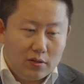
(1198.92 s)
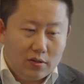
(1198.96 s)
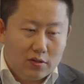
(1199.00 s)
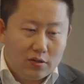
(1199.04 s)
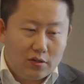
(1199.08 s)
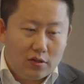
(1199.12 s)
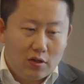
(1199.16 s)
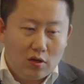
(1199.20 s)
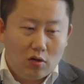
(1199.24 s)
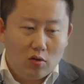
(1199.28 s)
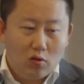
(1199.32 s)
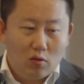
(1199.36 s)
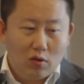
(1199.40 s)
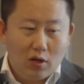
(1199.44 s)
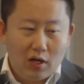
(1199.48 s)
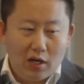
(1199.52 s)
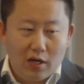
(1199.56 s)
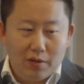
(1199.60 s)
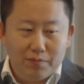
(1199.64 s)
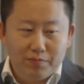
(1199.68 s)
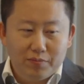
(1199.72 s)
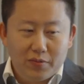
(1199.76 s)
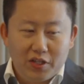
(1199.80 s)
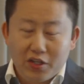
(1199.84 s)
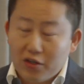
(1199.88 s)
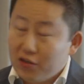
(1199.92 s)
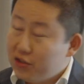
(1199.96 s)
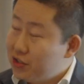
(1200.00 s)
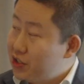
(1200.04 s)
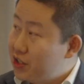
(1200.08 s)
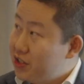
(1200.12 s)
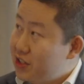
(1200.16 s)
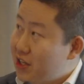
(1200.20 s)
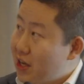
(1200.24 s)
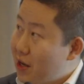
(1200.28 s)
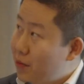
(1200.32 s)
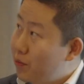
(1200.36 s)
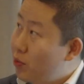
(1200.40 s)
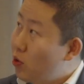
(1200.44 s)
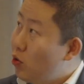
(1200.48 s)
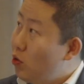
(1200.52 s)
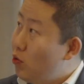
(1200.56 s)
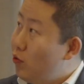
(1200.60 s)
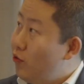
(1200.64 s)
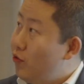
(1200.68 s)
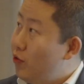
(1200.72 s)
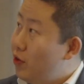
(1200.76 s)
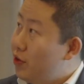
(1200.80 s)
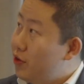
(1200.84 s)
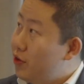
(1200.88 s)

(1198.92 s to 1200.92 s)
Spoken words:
So here's an example for